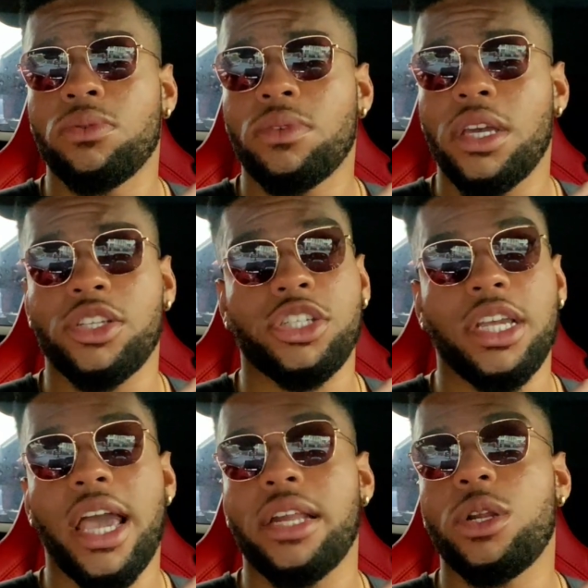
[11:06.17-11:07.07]
And she
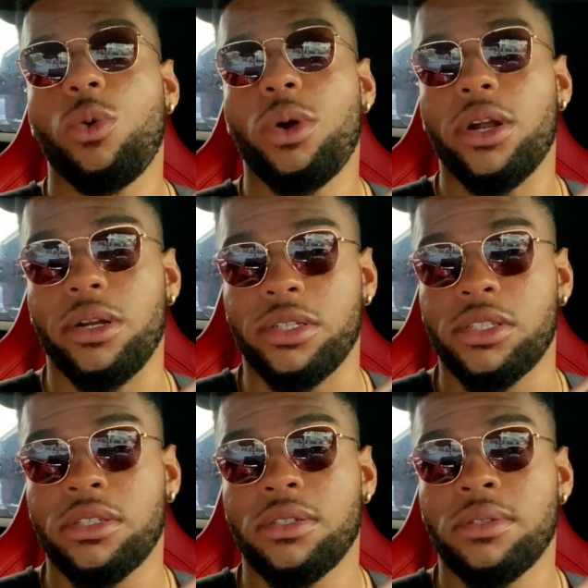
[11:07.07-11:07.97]
had no words.
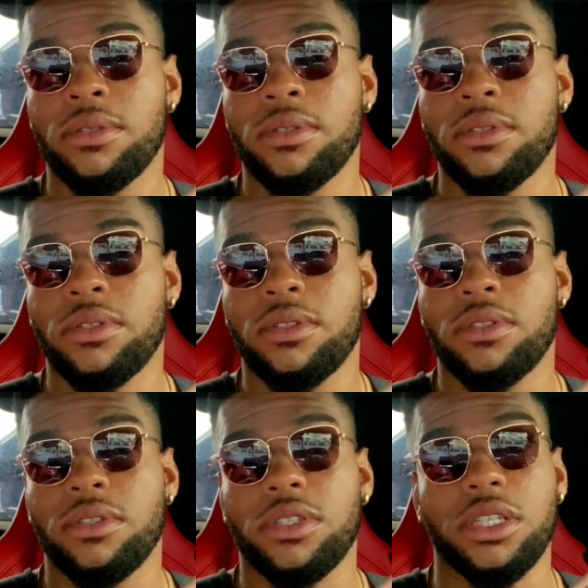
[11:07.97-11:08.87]

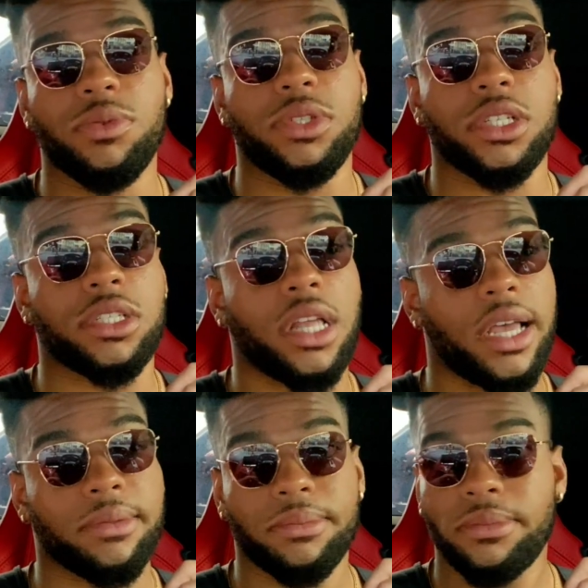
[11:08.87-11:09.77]
She was just
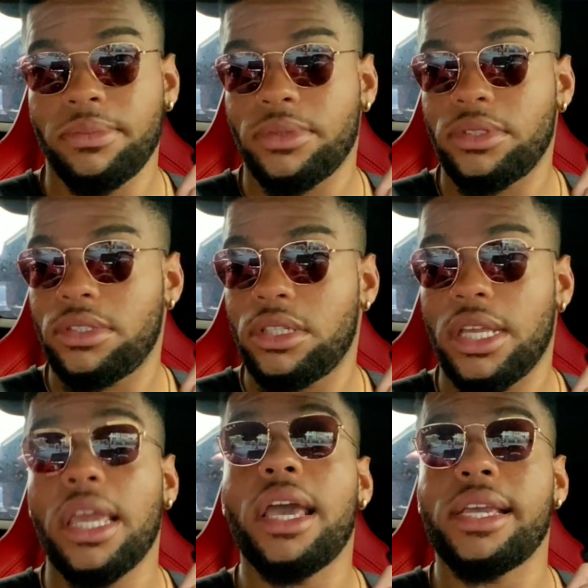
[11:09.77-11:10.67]
like,
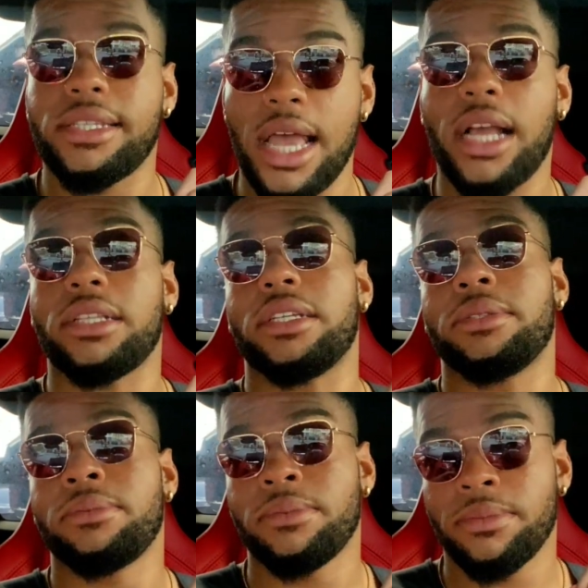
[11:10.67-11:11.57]
yeah, exactly.
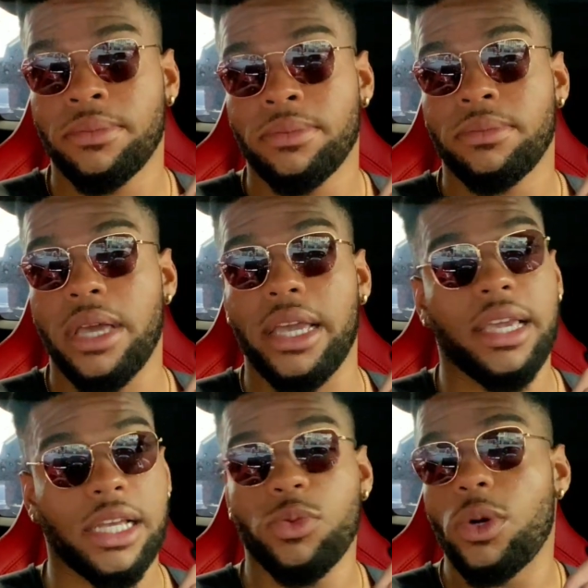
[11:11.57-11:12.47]
And
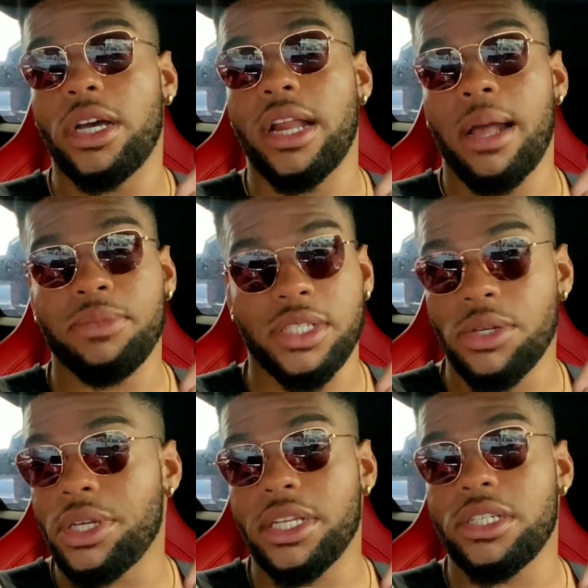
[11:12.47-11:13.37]
guess what? I'm still
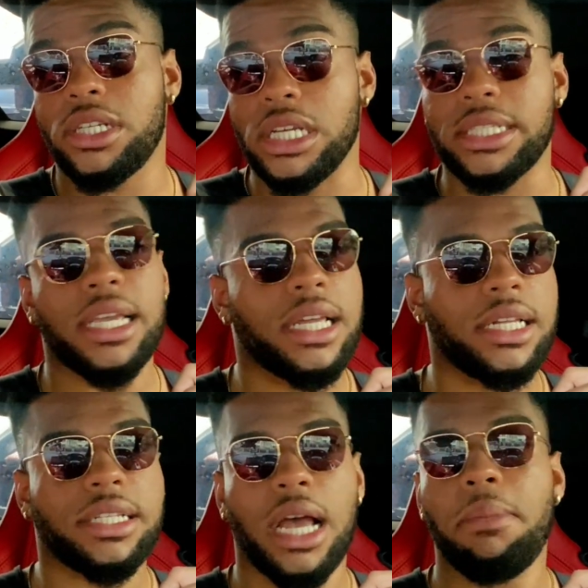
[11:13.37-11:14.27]
getting cheeks
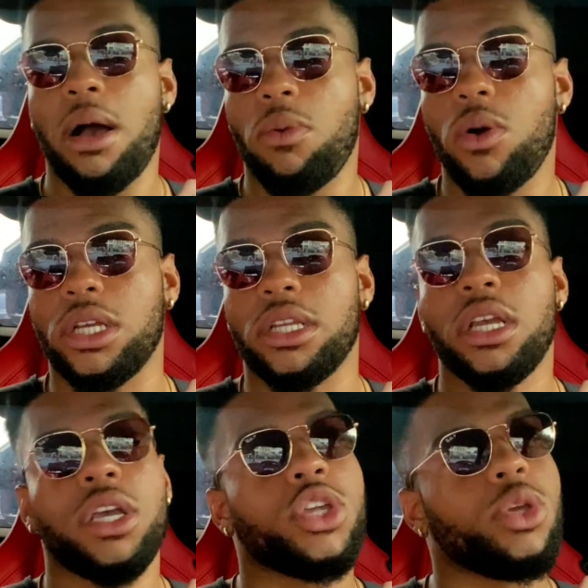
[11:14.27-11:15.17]
anytime I want it.
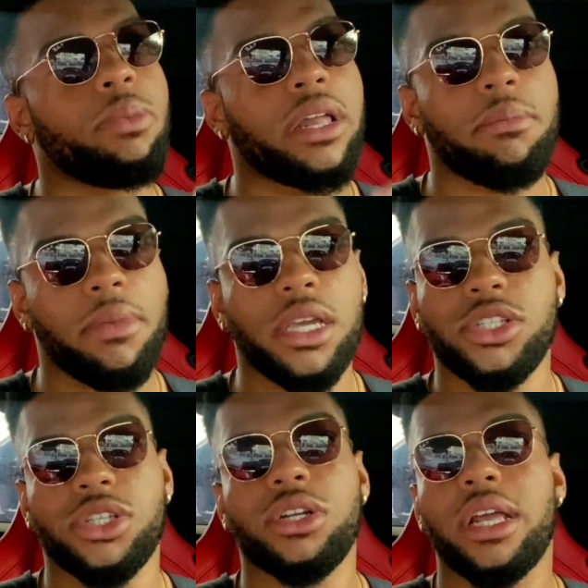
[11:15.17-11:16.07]
You better make
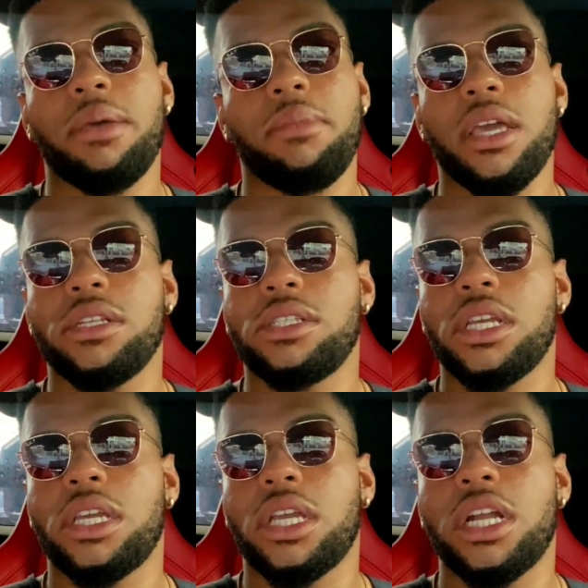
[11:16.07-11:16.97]
sure that man is
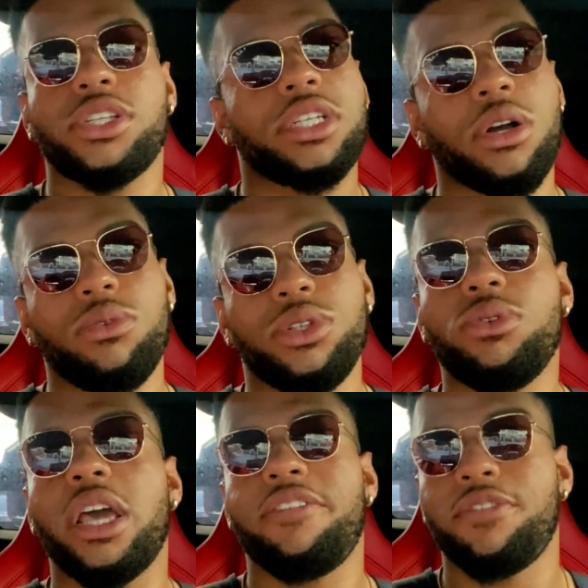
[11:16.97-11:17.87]
taken care of. She gonna do
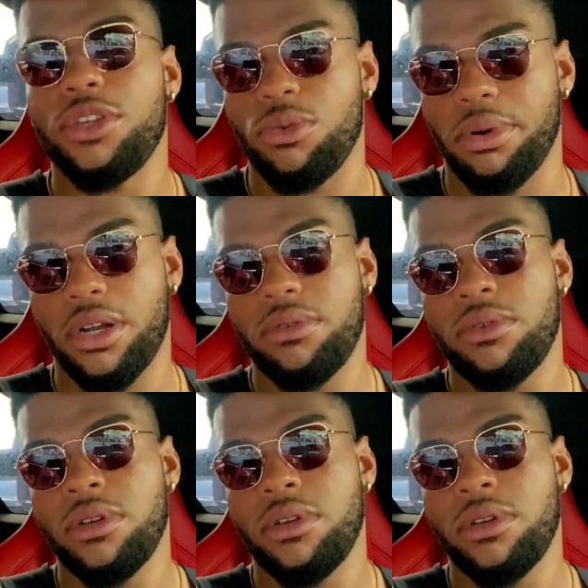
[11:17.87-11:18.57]
that for you, bro.